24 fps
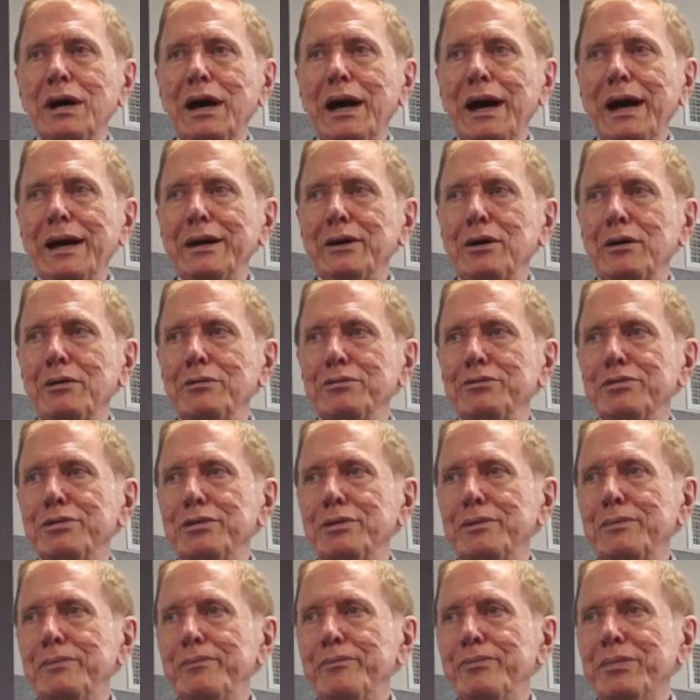Adolf.
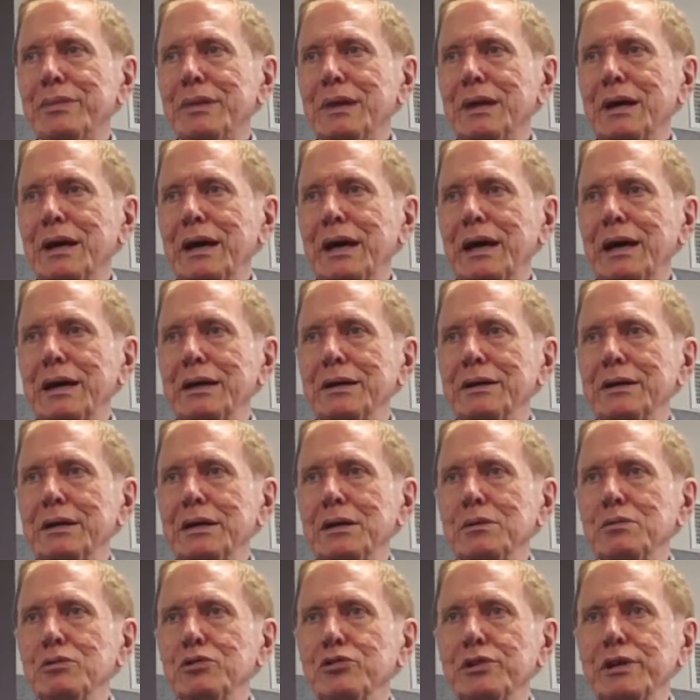And
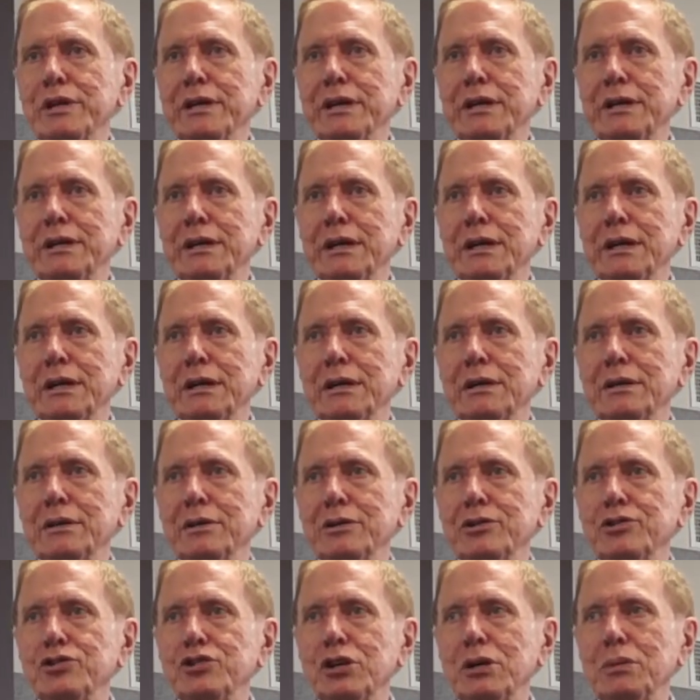he was leading
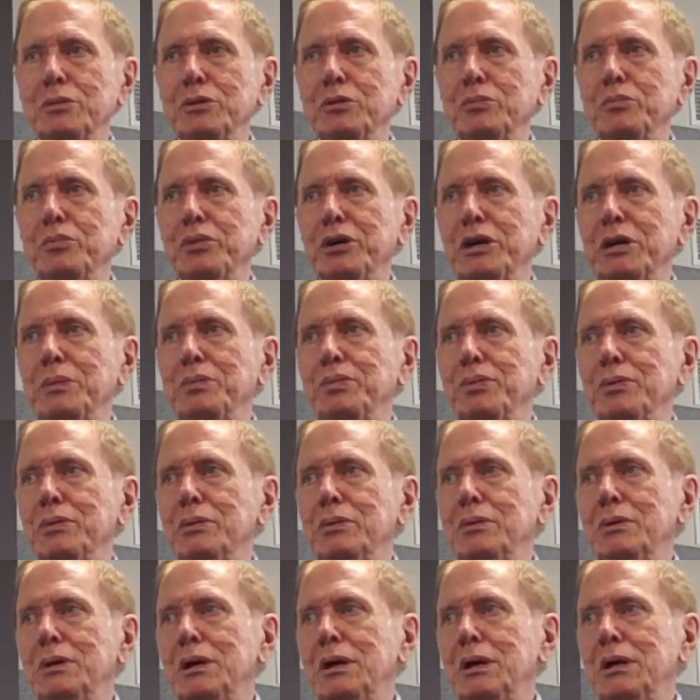the German
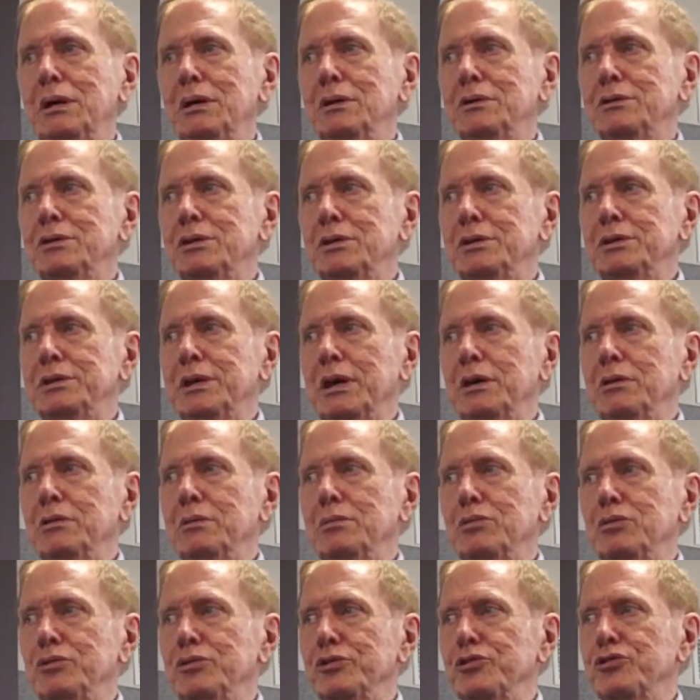people to
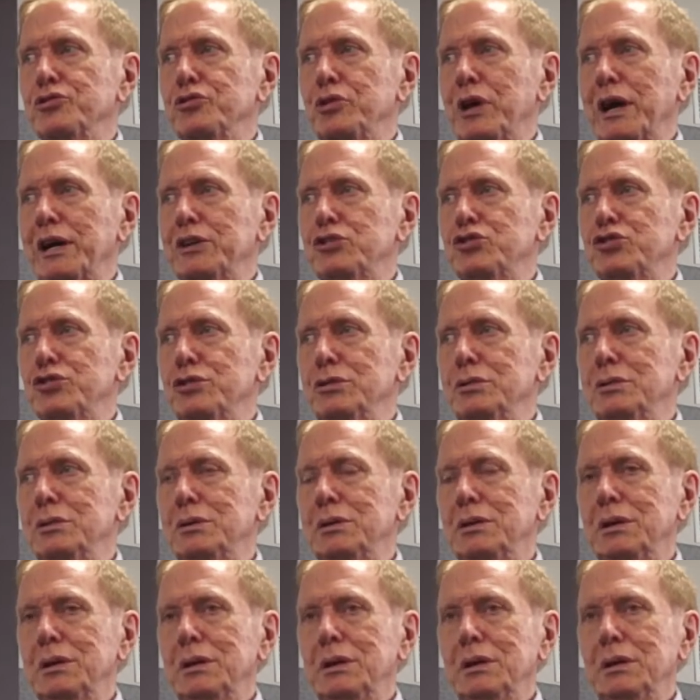terrible destruction.
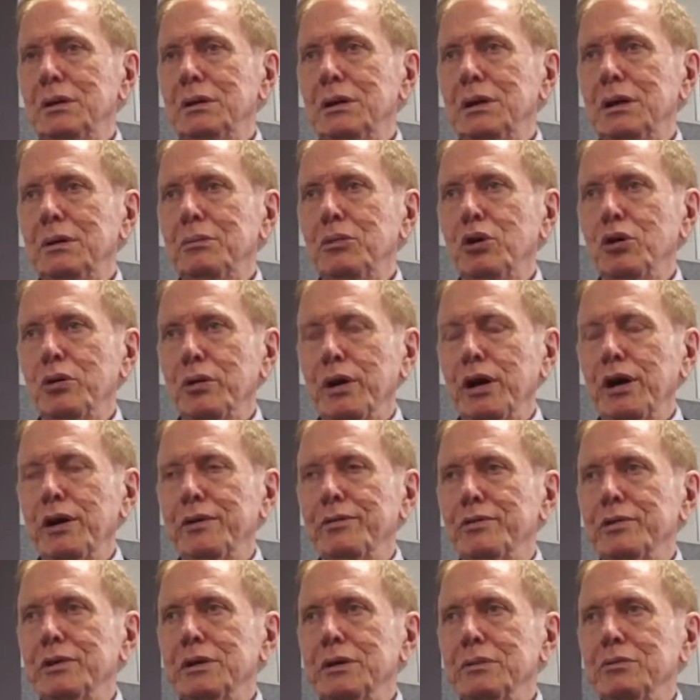
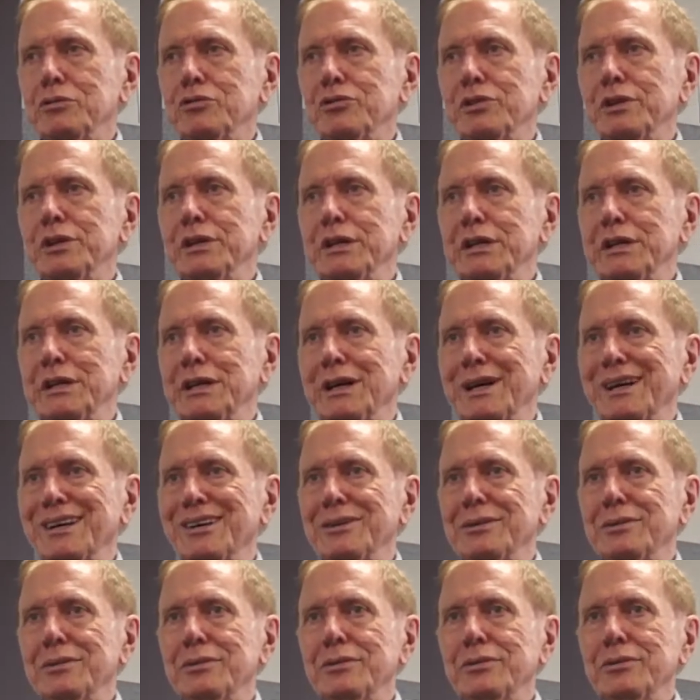Moreover, he was leading
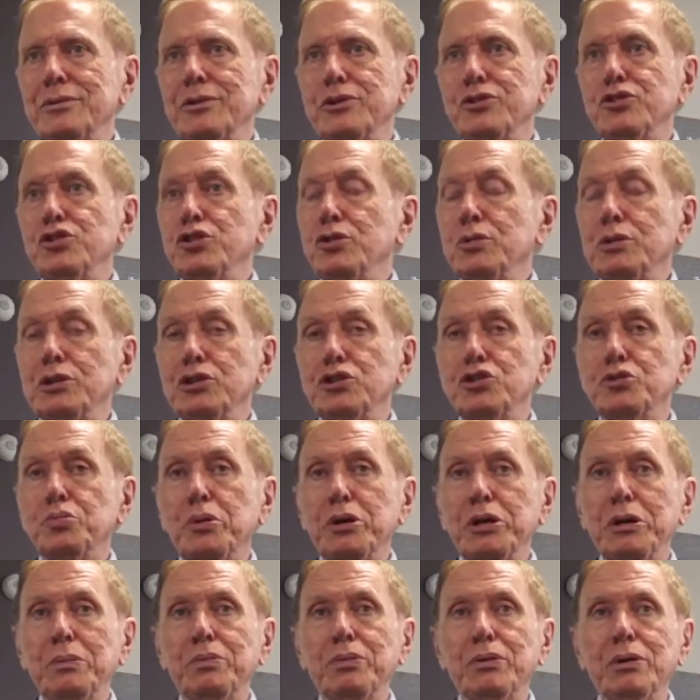the Jewish
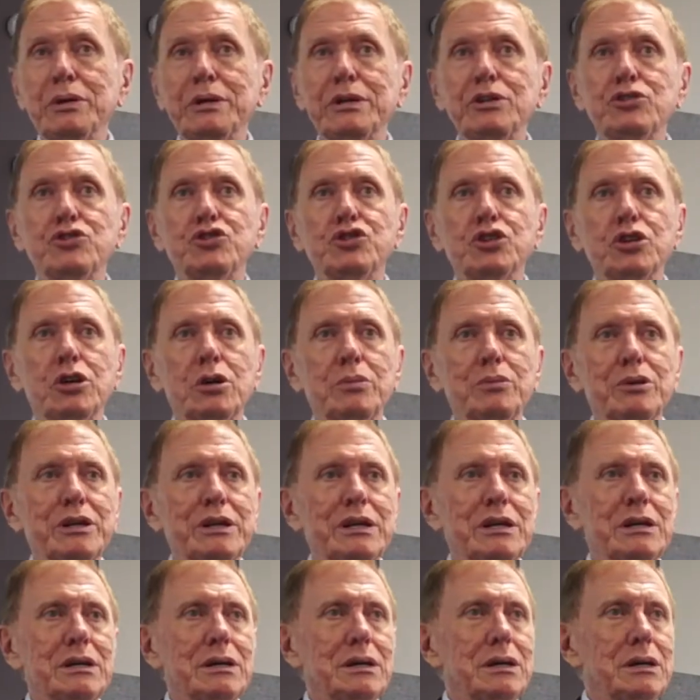people in
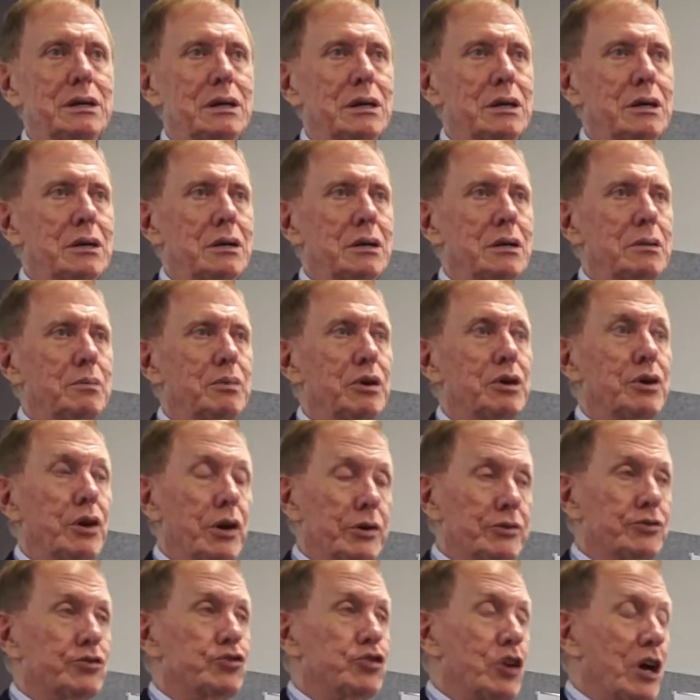Germany, but
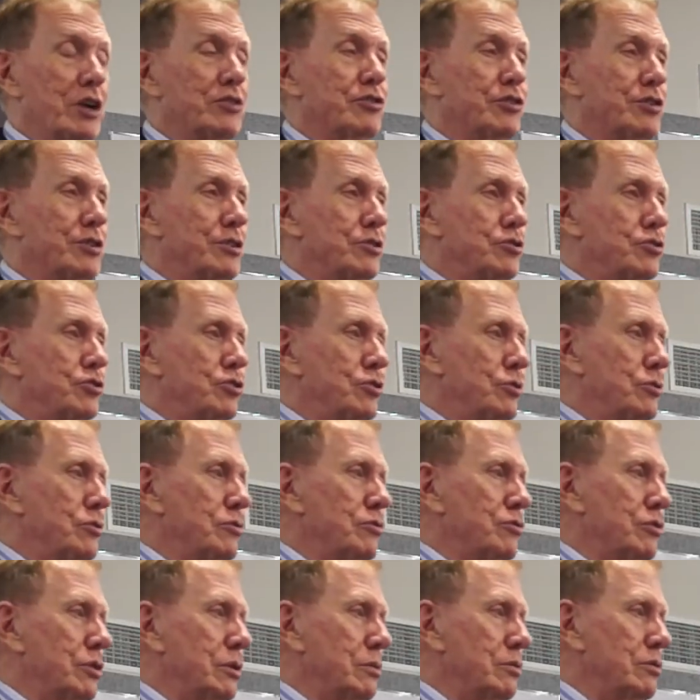not just the
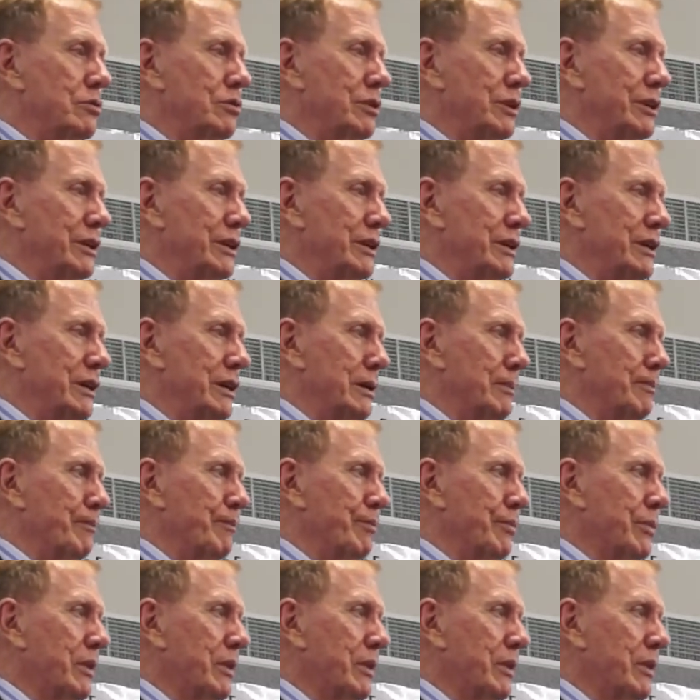Jews. He was leading